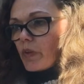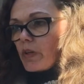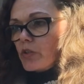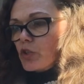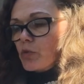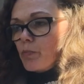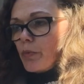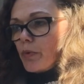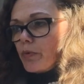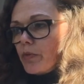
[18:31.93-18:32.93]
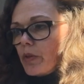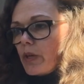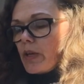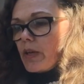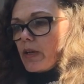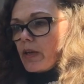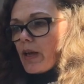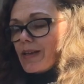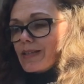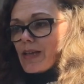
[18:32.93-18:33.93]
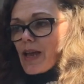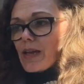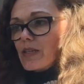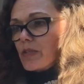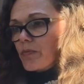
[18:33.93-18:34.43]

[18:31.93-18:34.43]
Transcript: is both a anxiety,